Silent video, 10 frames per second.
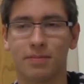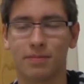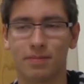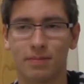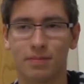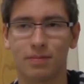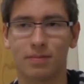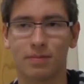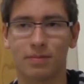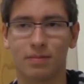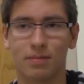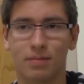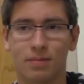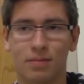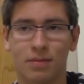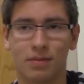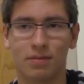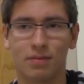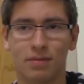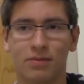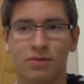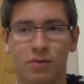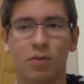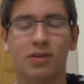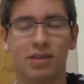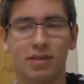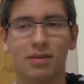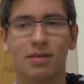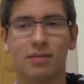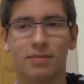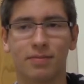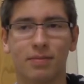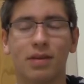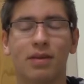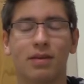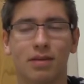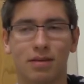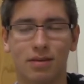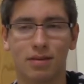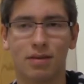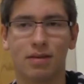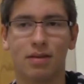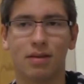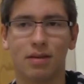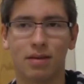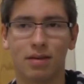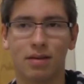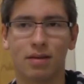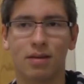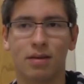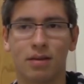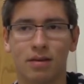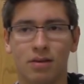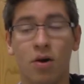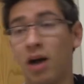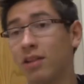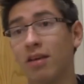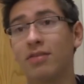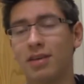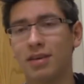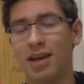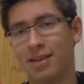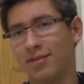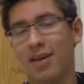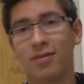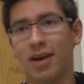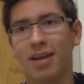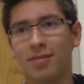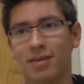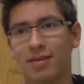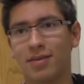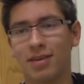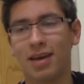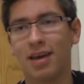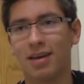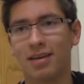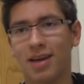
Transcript: Uh, but you only did it for like. For one season. For one season. Yeah what didn't you like about it? Oh, I loved it. I oh, loved every aspect of it. Yeah,